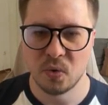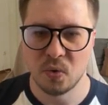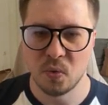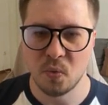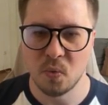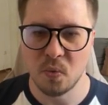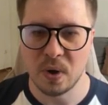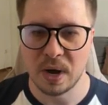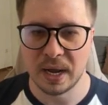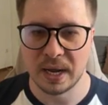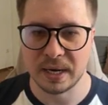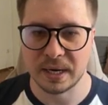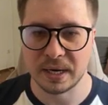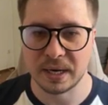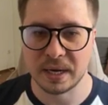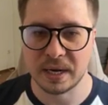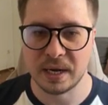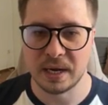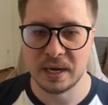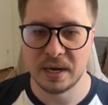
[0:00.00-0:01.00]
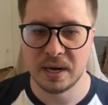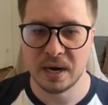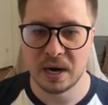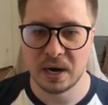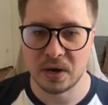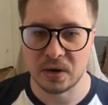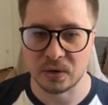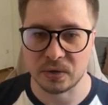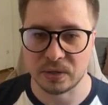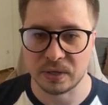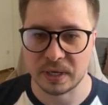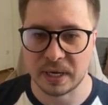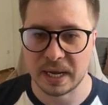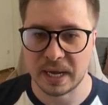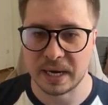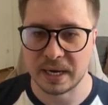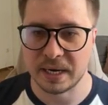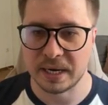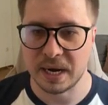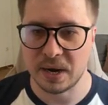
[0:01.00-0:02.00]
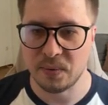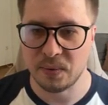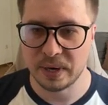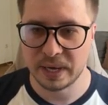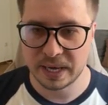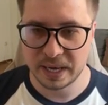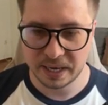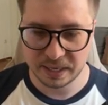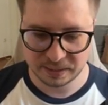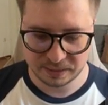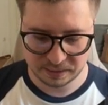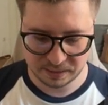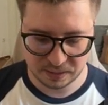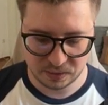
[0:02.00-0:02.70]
one guard. And in our case,